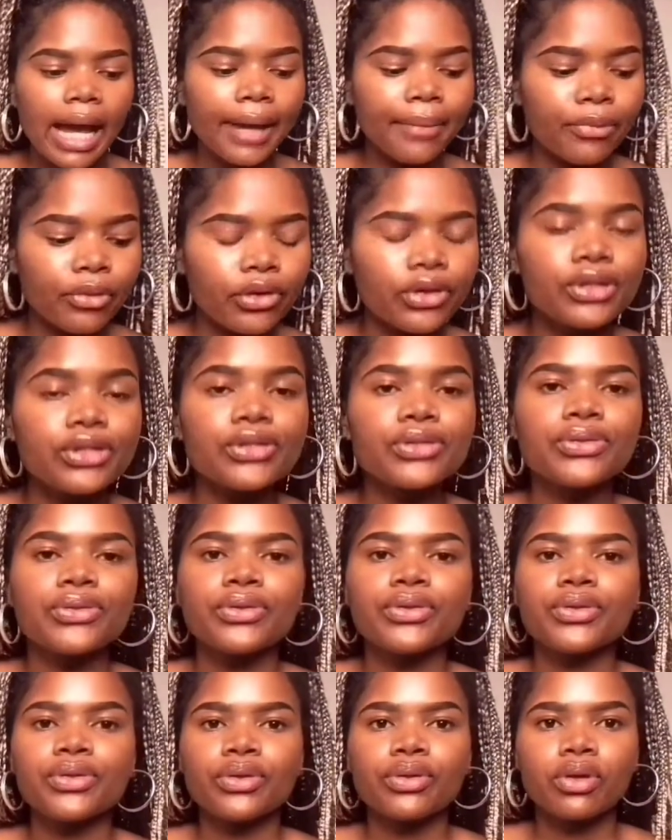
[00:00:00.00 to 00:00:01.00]
I'm going
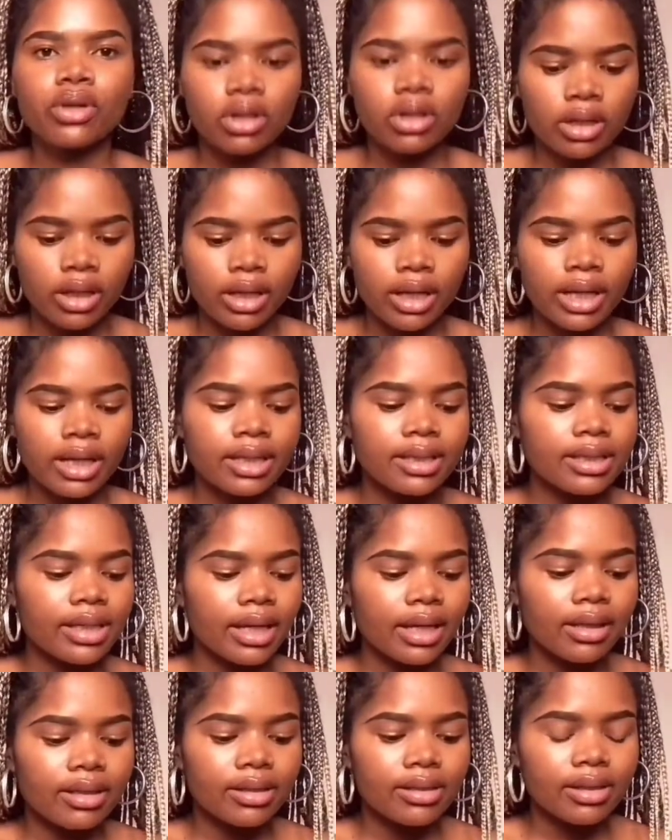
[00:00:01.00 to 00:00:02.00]
to
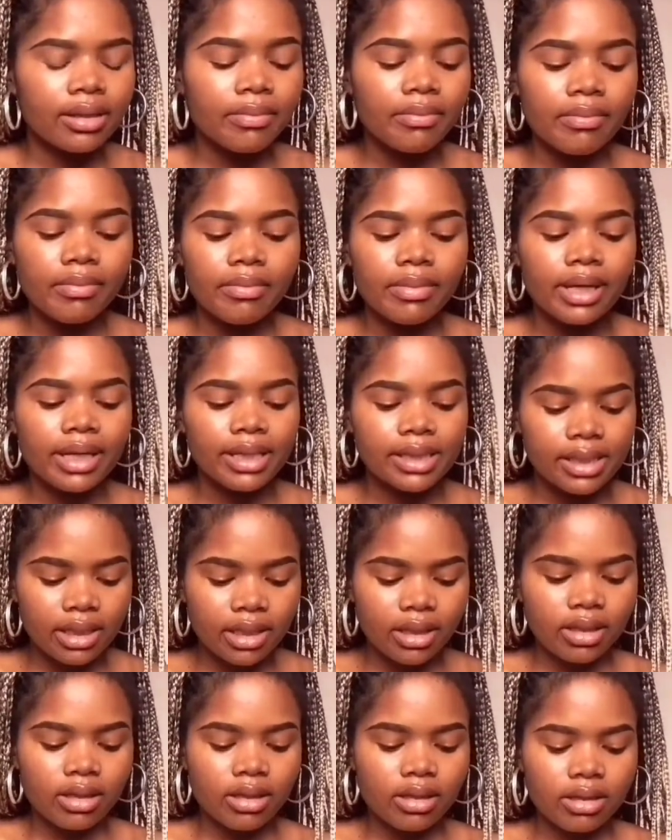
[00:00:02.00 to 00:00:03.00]
take this
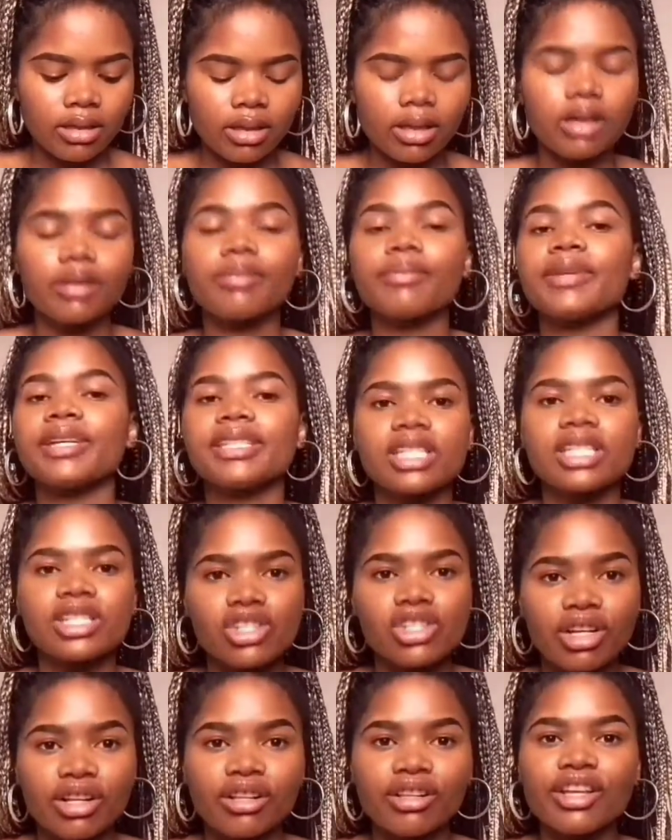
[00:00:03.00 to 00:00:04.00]
amazing
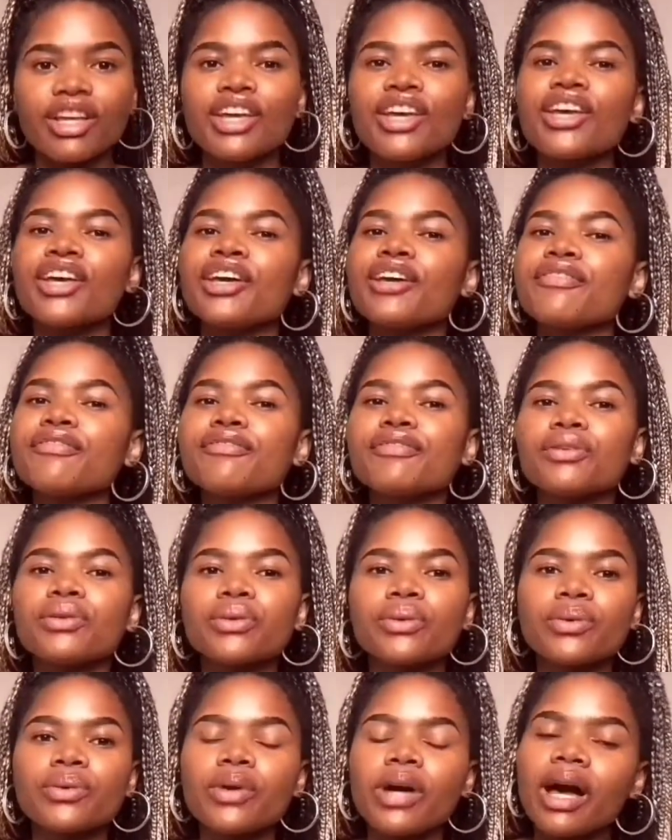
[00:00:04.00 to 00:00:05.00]
gel. If
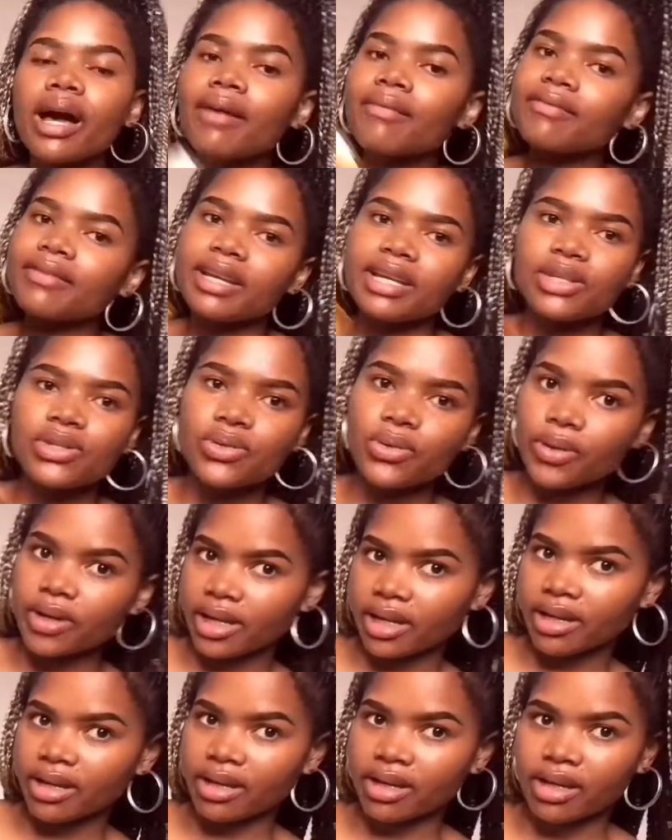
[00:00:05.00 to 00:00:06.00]
you have natural
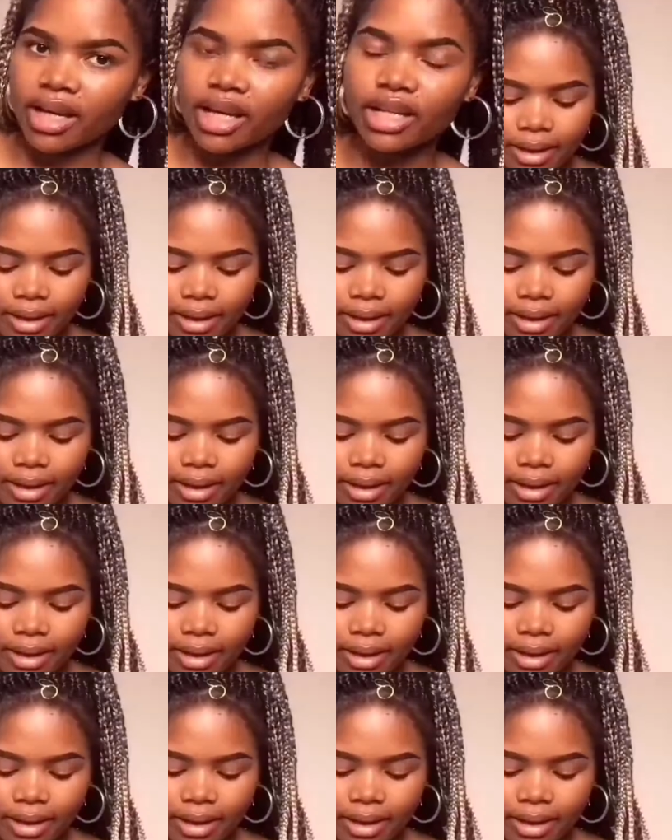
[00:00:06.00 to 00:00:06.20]
hair,